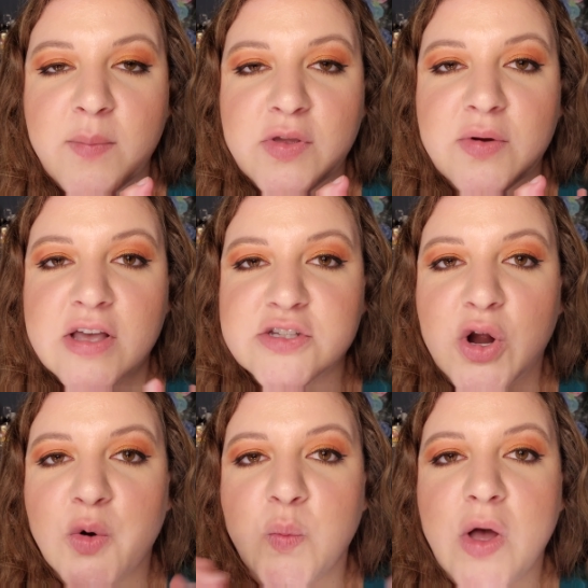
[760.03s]
you guys
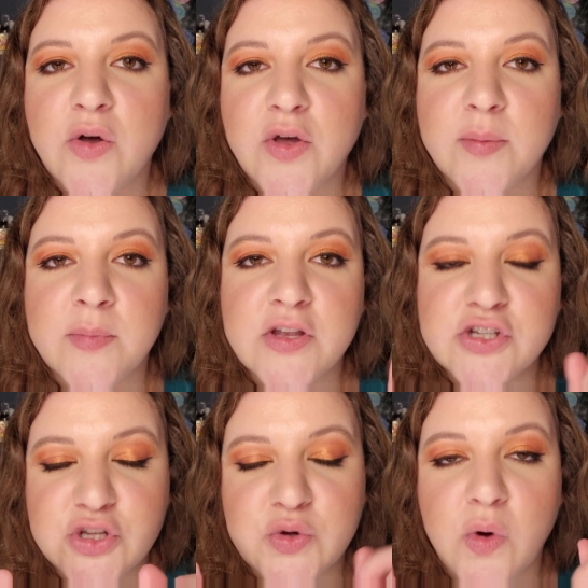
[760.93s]
are welcome
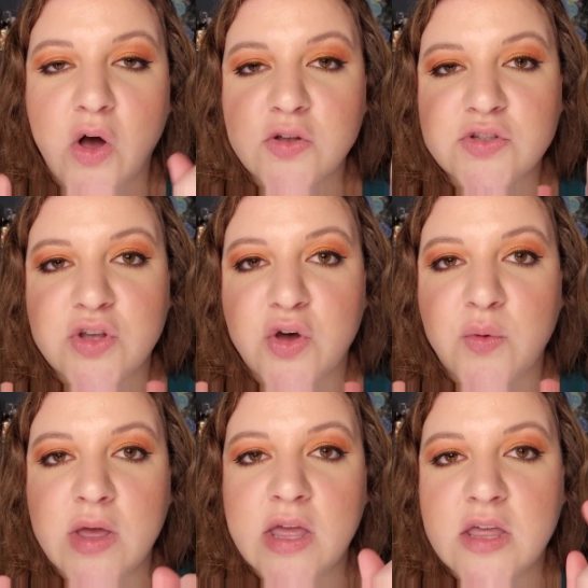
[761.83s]
to
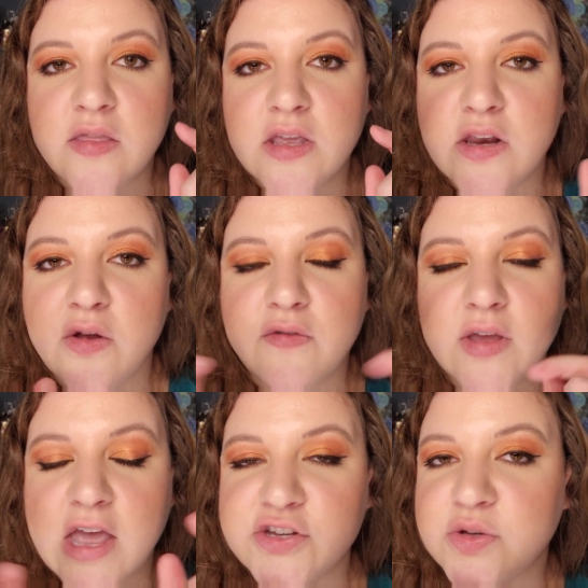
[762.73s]
also hit the
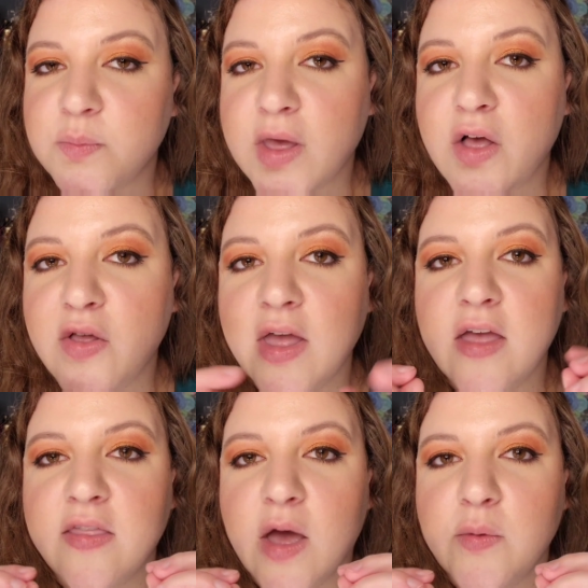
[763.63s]
notification bell,
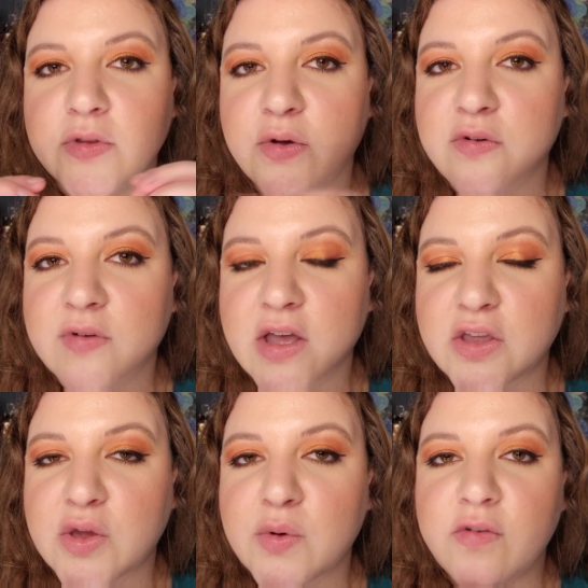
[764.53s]
and that will notify
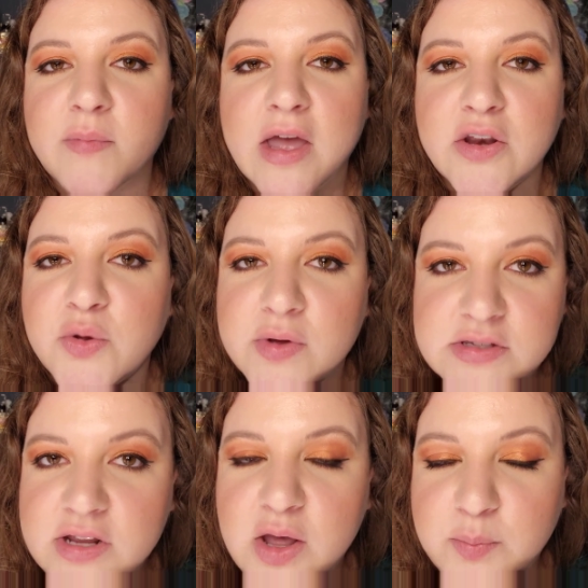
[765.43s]
you of my
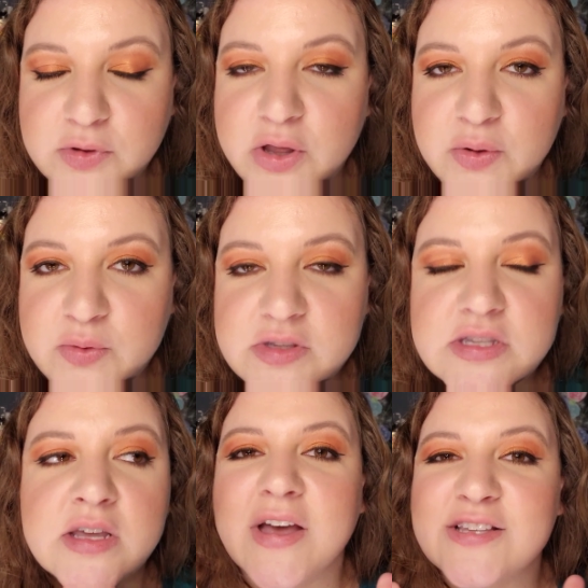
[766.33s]
newest uploads.
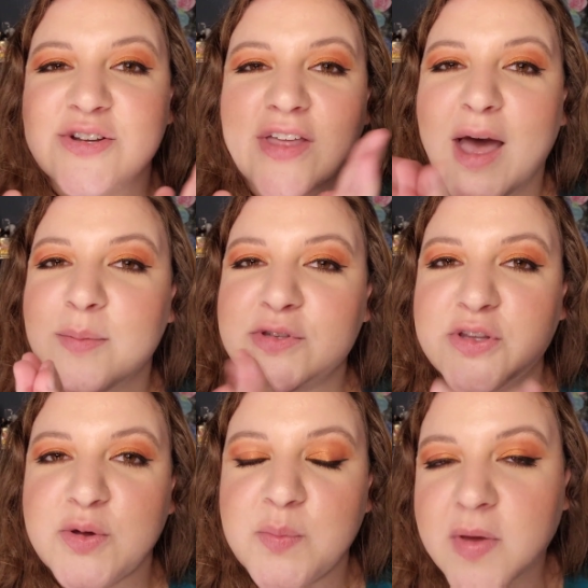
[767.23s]
You guys are the
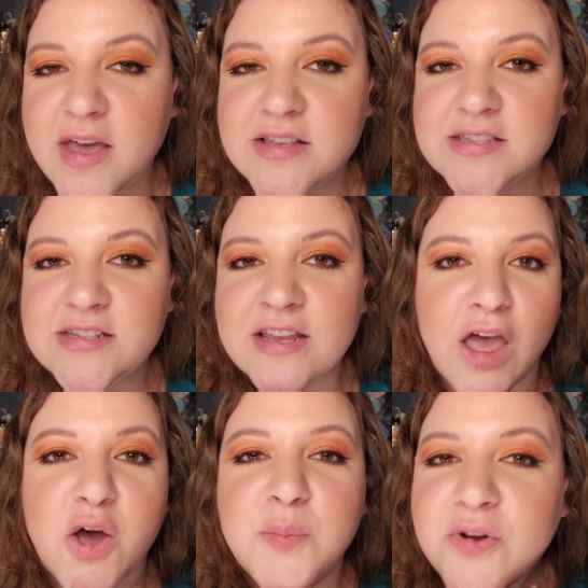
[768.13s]
absolute best.
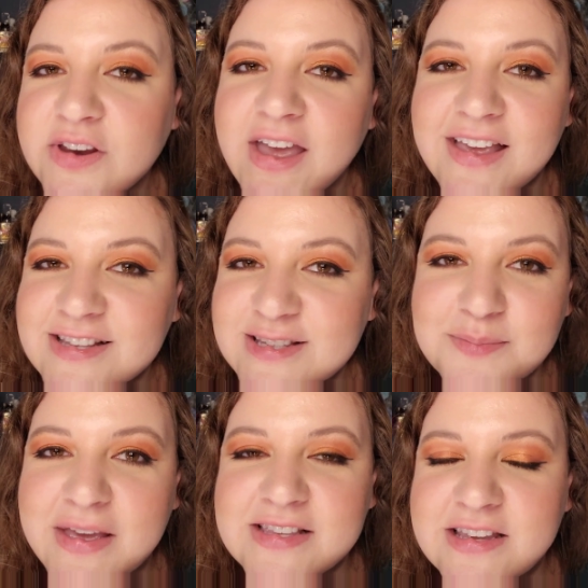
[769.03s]
I hope your day is as
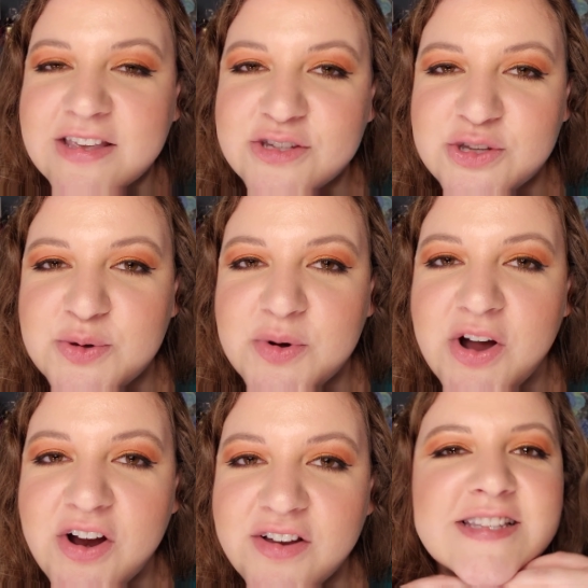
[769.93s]
amazing as you
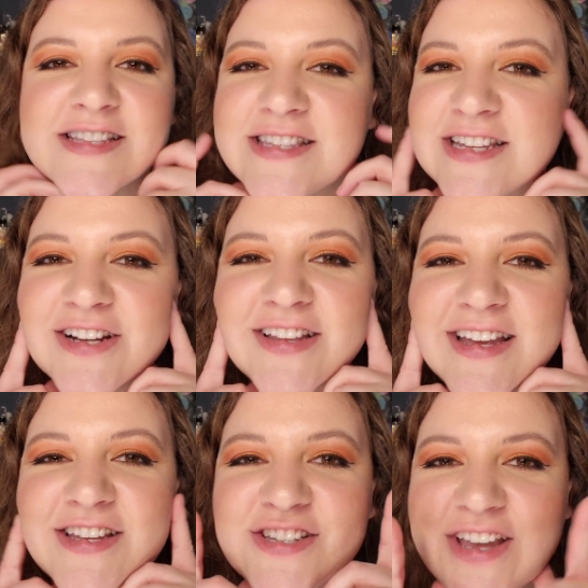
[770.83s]
are.
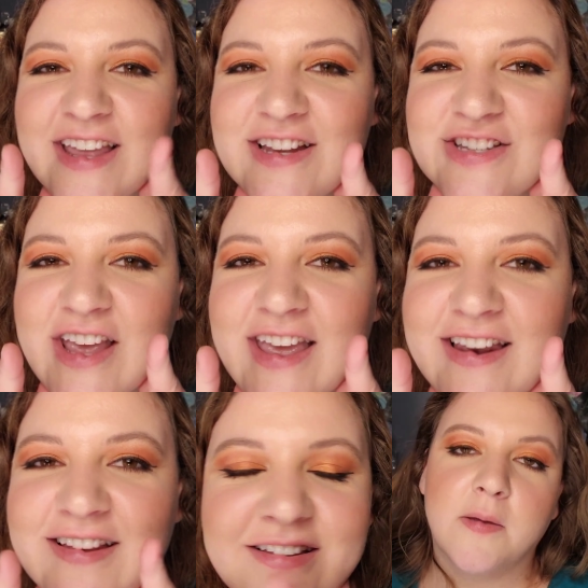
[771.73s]
Sincerely, Shana
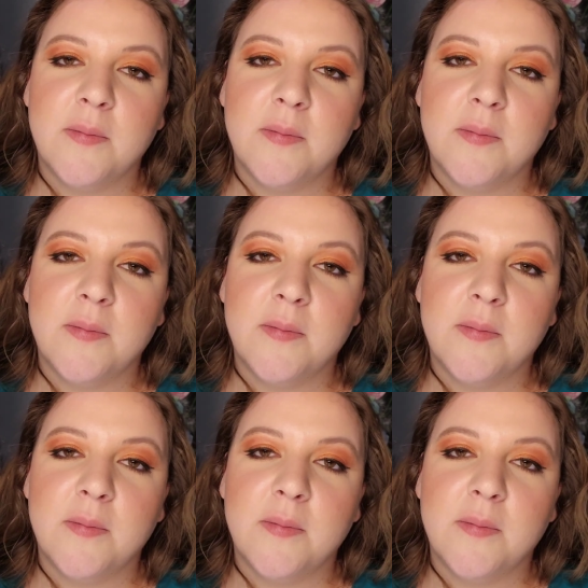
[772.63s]
Jade.